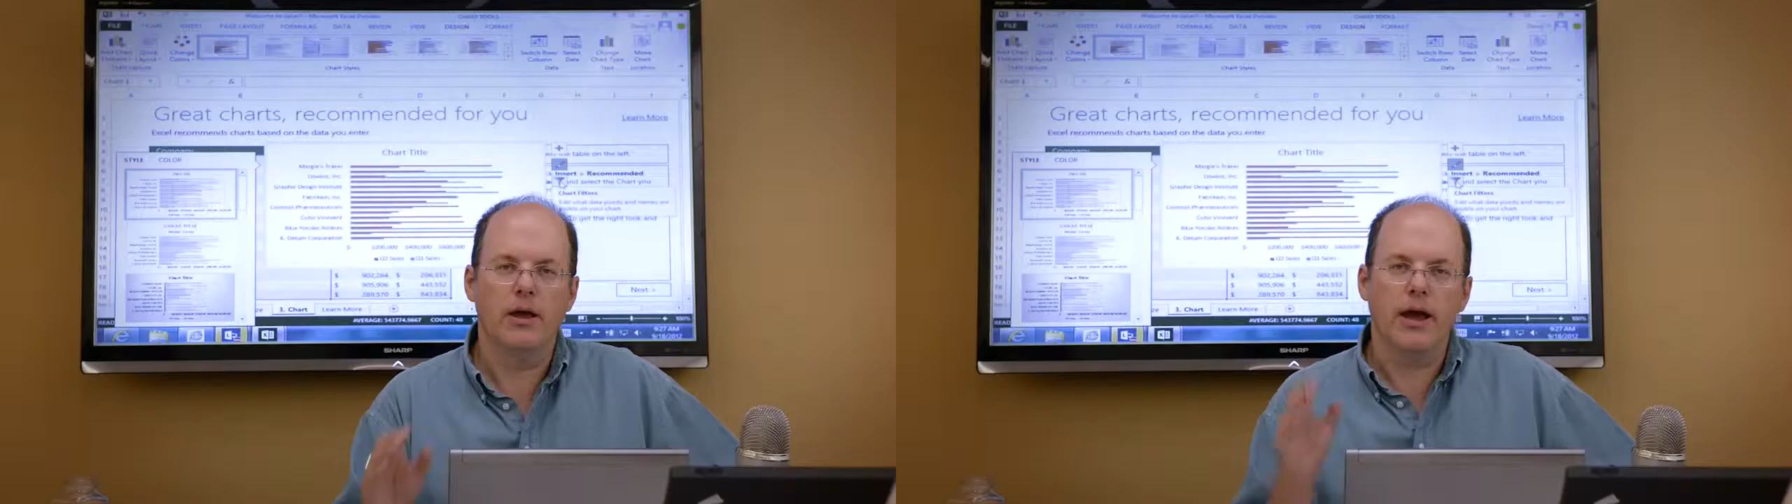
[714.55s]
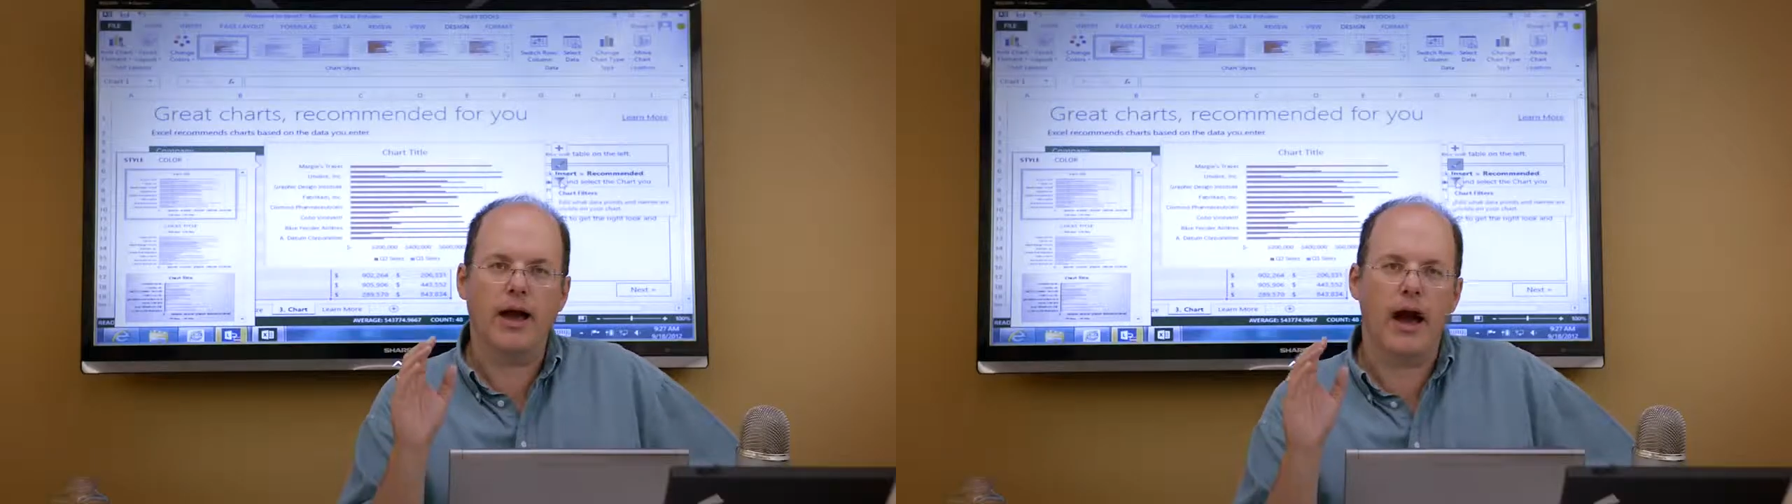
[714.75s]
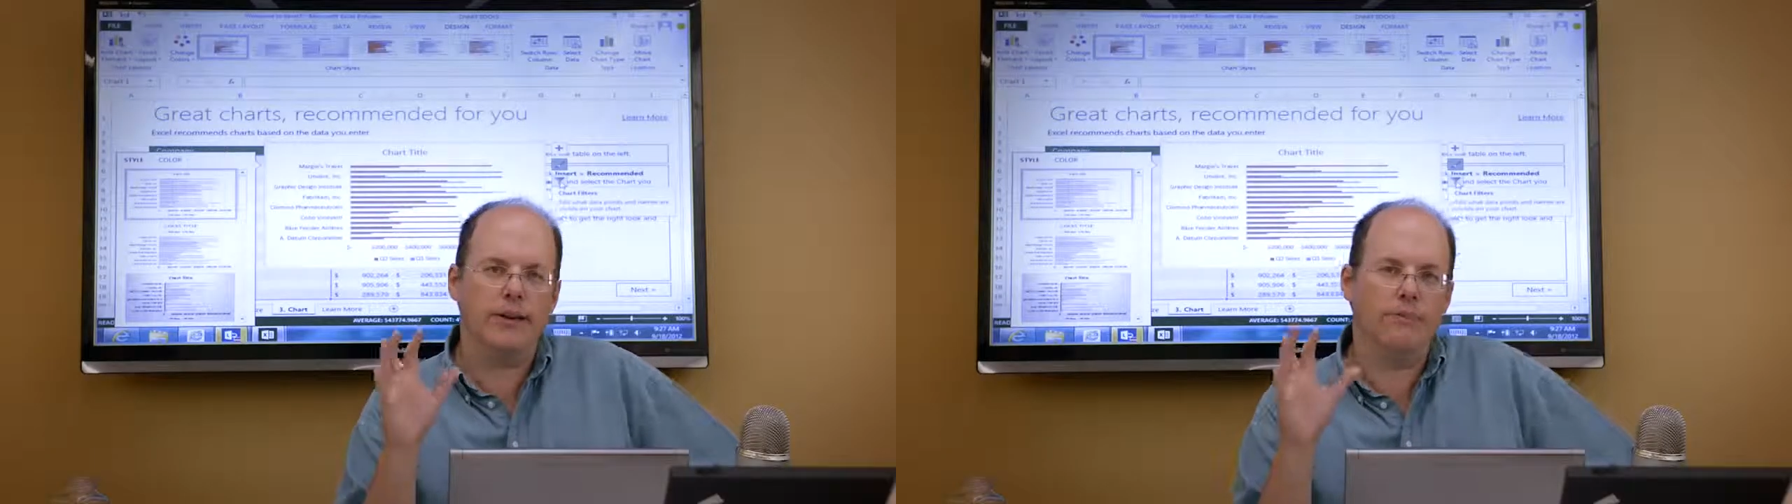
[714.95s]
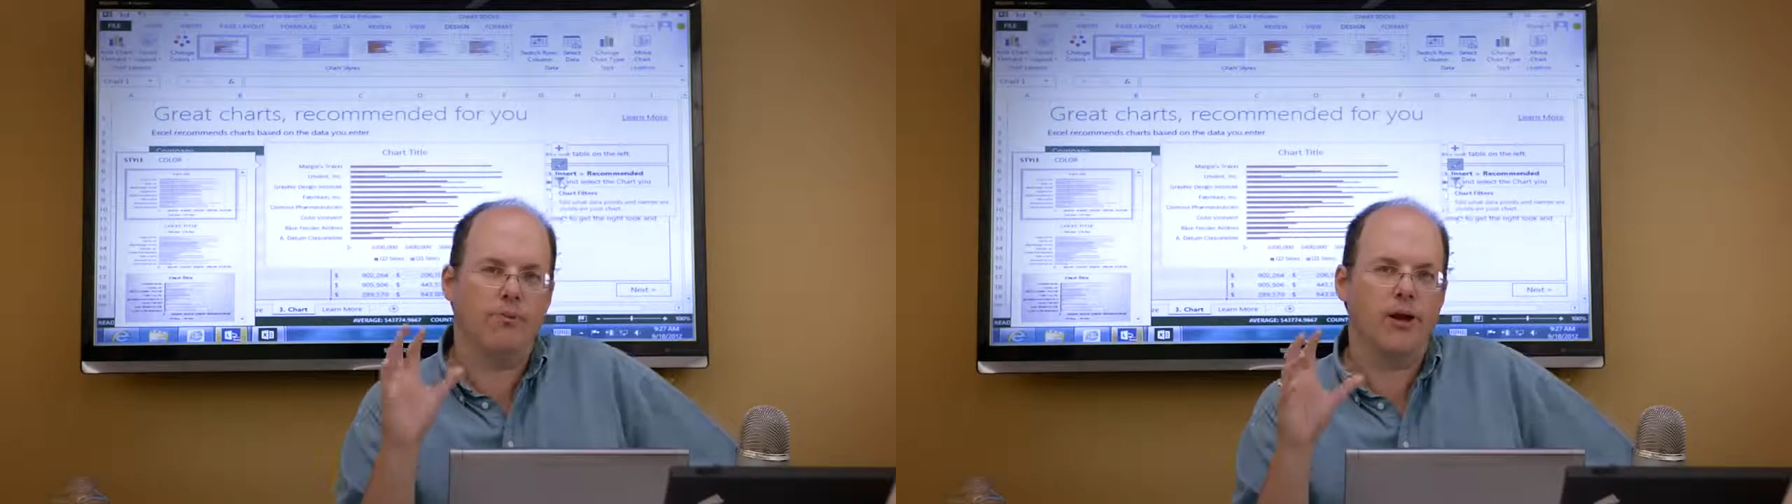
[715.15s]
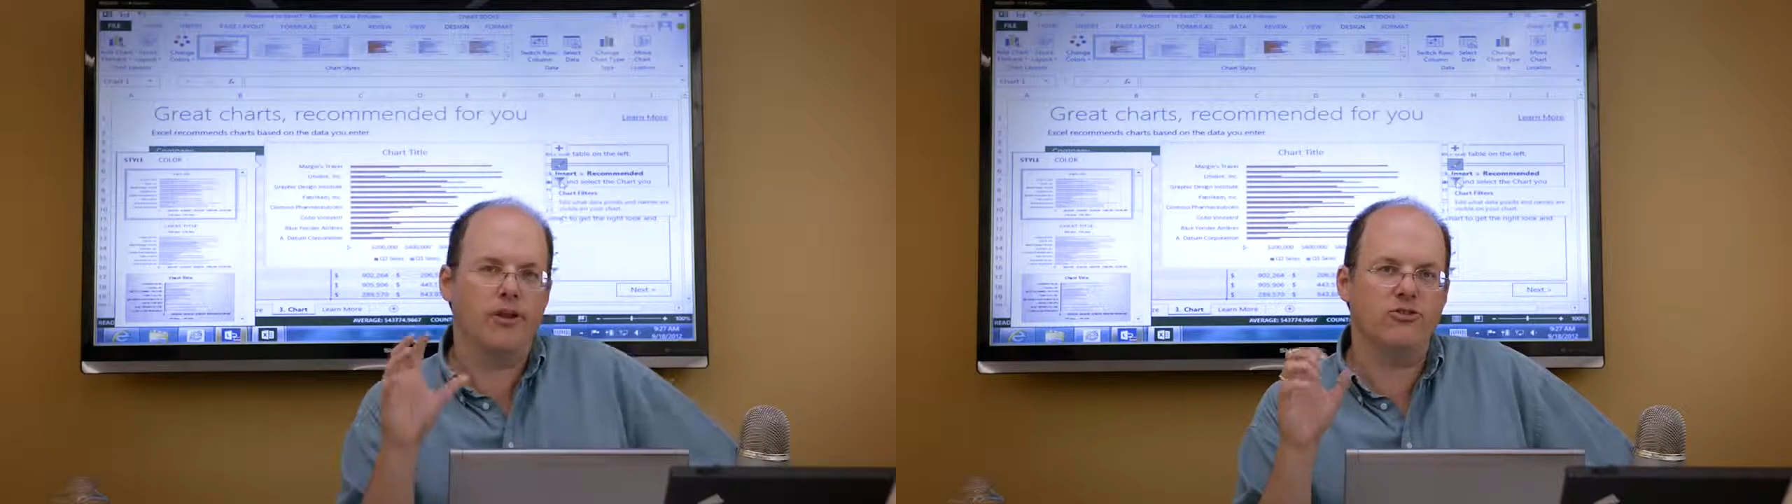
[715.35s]
It kind of
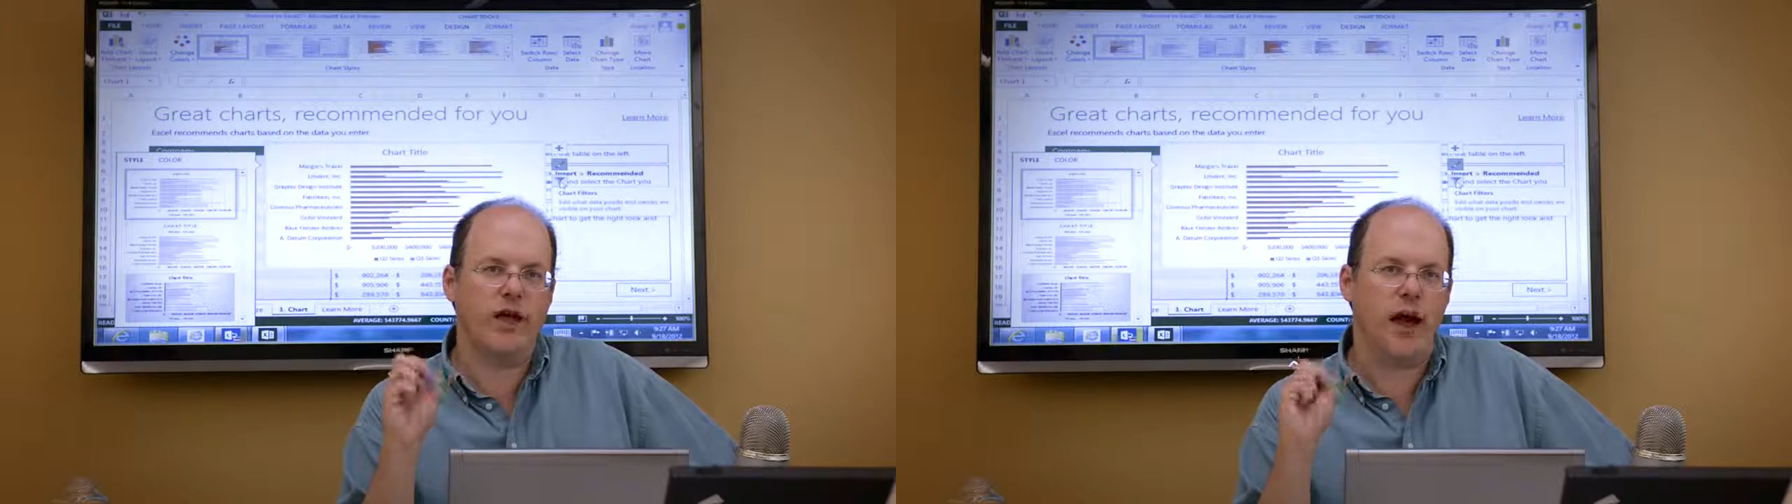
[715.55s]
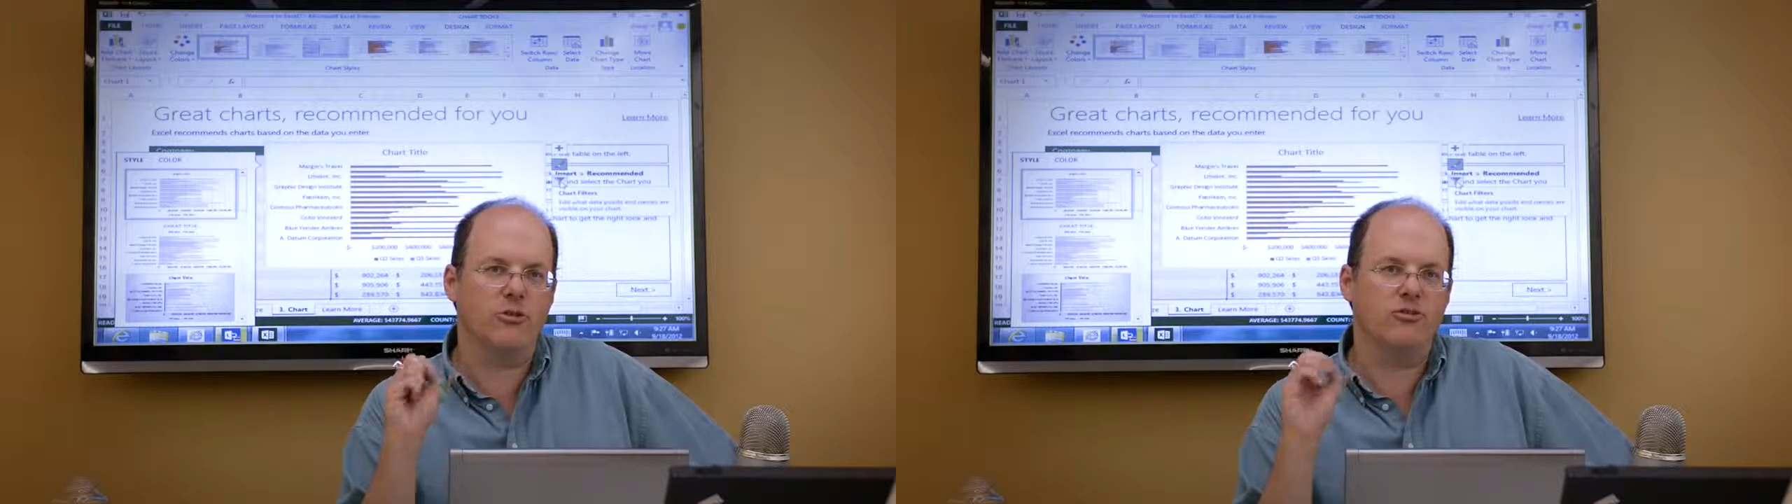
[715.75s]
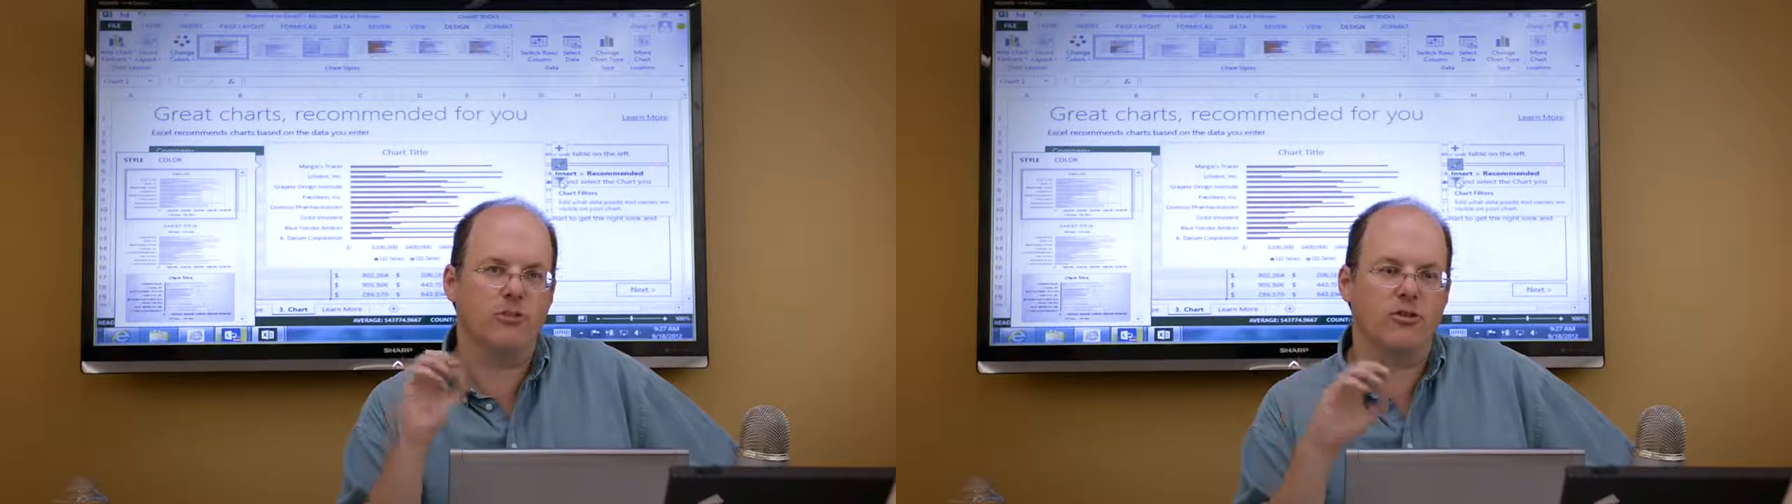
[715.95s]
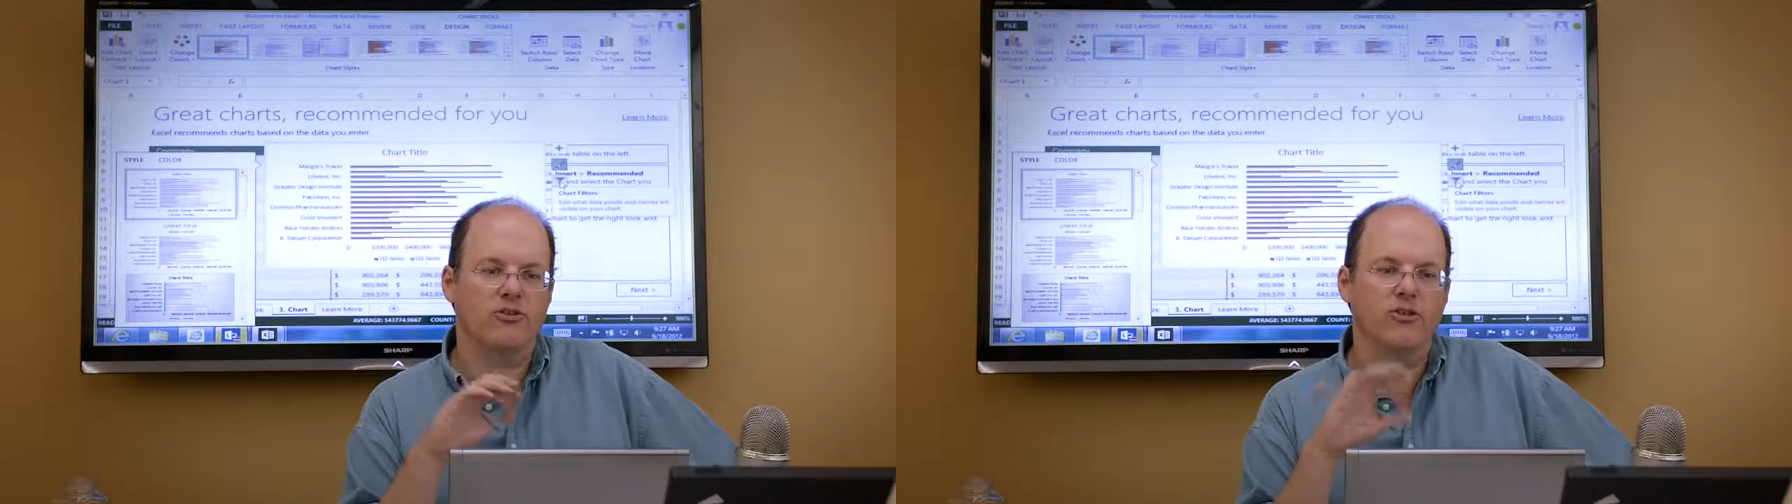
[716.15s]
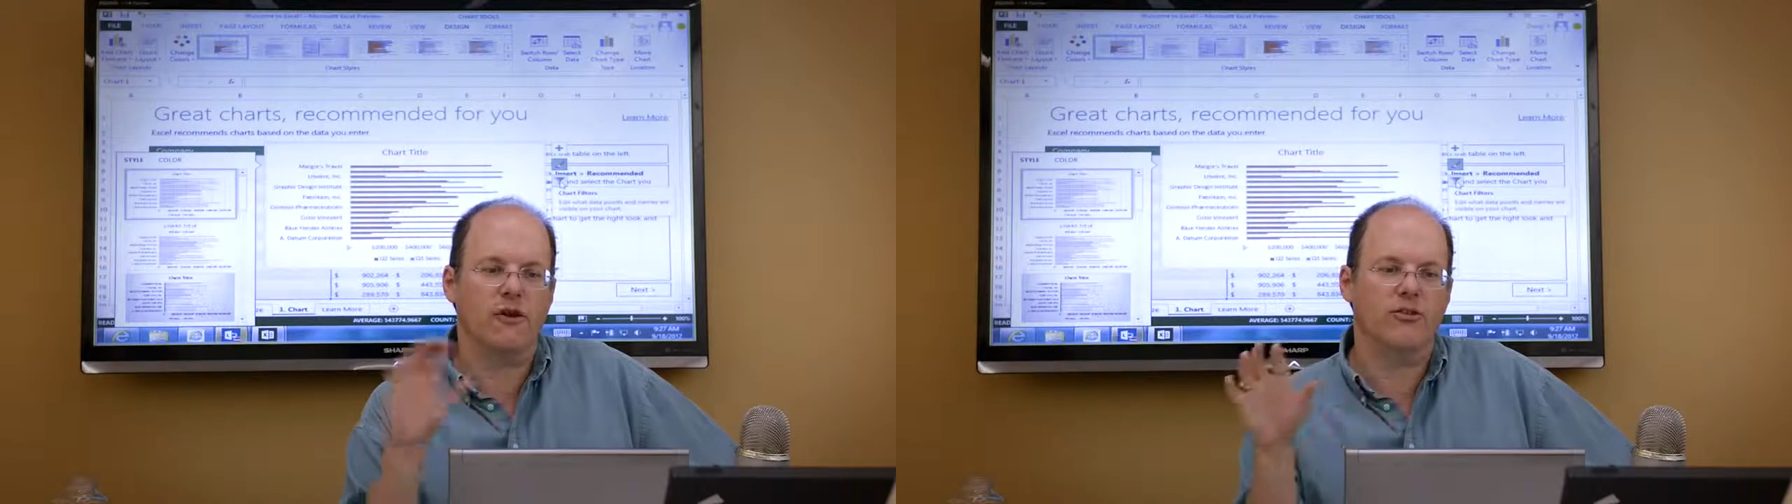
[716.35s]
brings down some of the
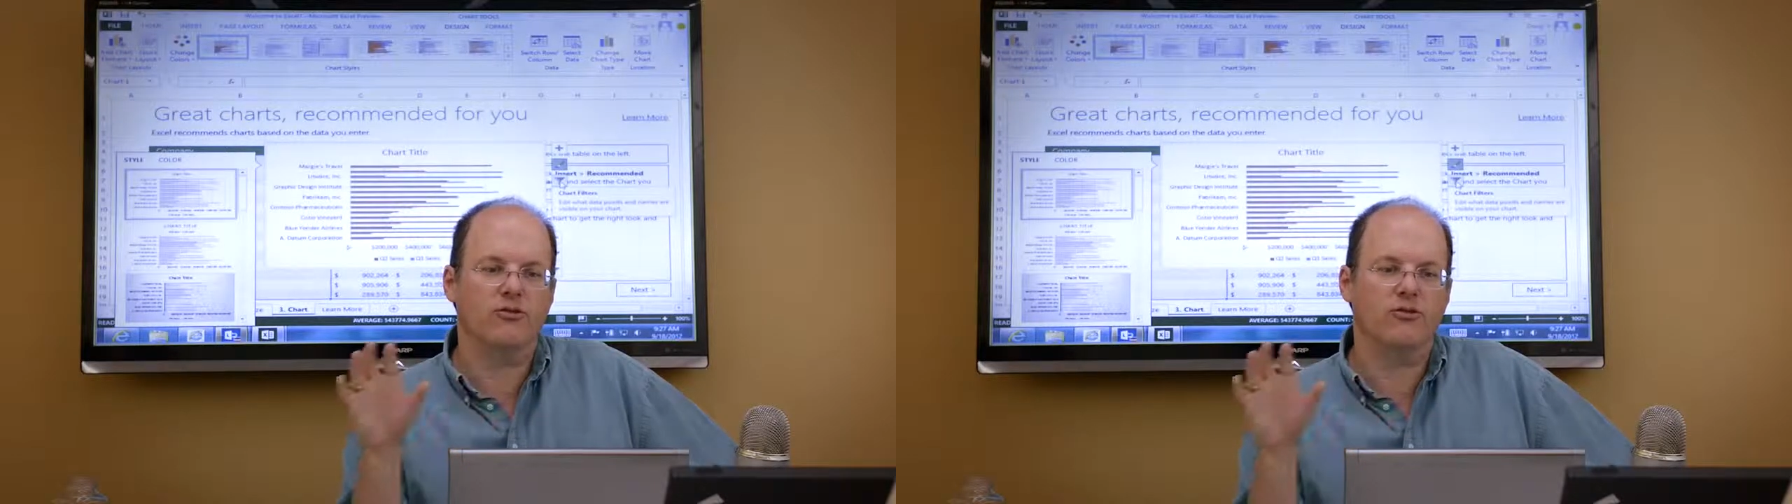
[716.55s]
stuff